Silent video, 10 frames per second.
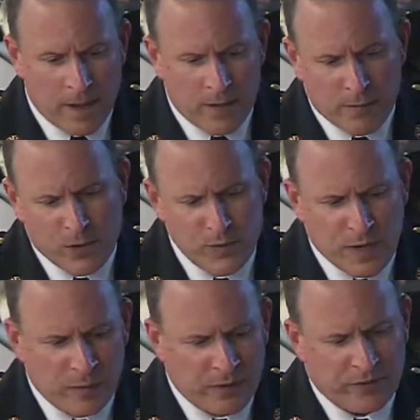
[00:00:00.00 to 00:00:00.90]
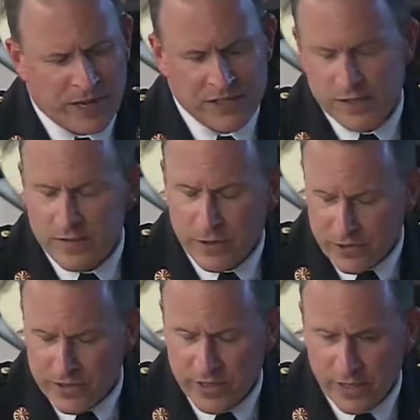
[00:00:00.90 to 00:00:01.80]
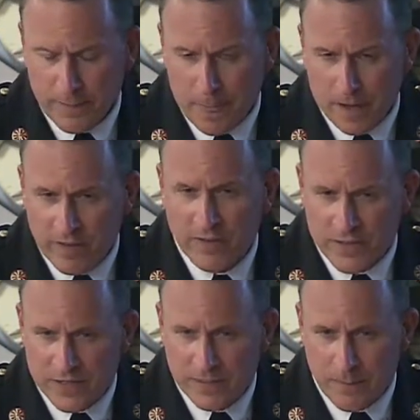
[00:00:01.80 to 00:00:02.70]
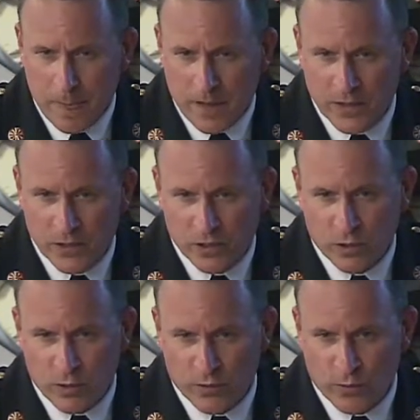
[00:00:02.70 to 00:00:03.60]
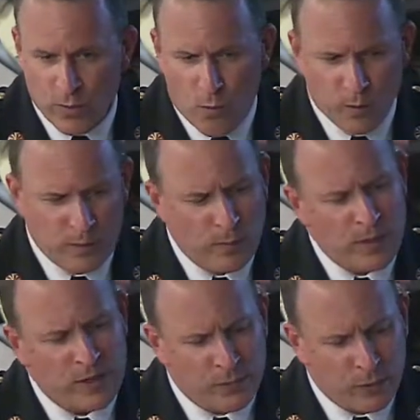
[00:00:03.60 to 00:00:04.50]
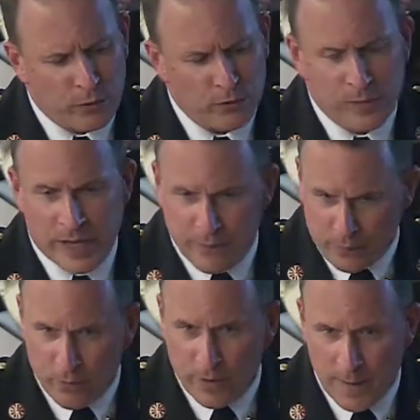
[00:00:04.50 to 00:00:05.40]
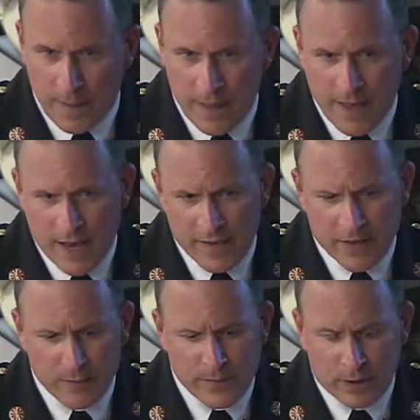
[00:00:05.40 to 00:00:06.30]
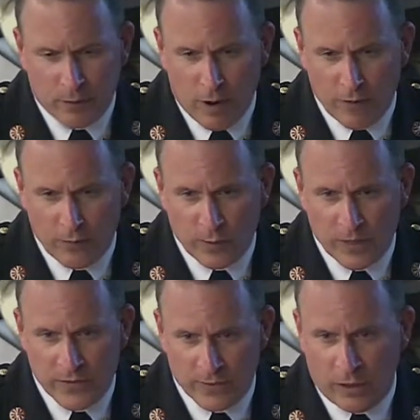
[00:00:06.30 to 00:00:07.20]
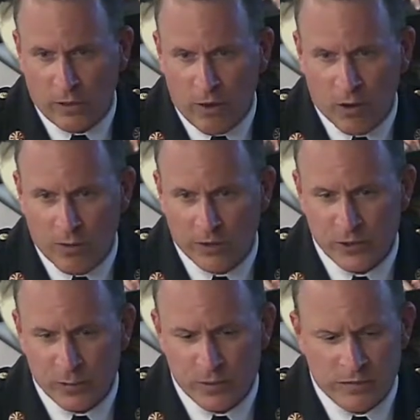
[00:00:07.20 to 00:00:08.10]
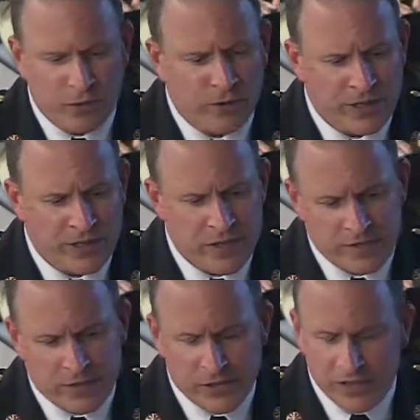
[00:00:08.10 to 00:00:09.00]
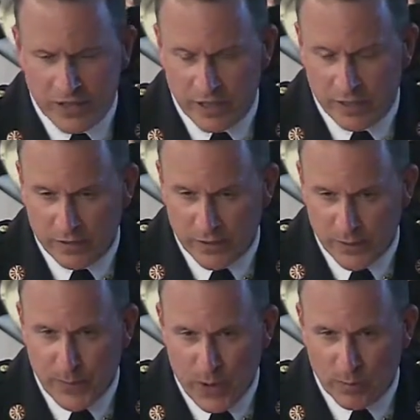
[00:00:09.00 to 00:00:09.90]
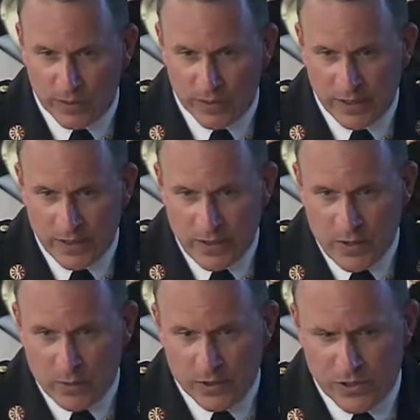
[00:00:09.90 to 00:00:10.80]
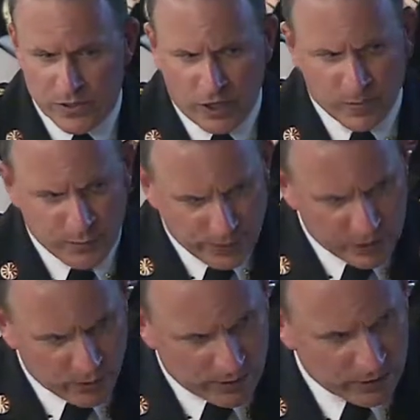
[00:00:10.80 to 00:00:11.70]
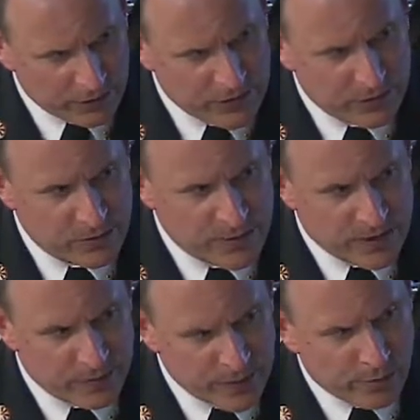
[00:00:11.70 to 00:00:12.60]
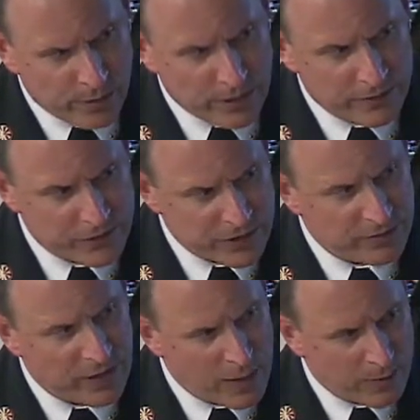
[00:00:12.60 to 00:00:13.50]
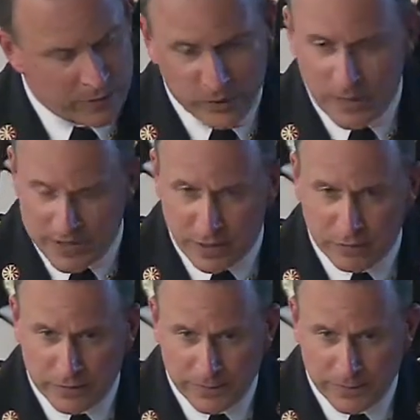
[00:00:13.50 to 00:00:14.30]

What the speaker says: much better reflects the diversity of Evanston. And so if the more people we can pull from that program, I think better off we'll be for the long run in terms of increasing the diversity of the department, which, as Alderman Braithwaite alluded to, has been a big priority for Chief Clyburn and for myself.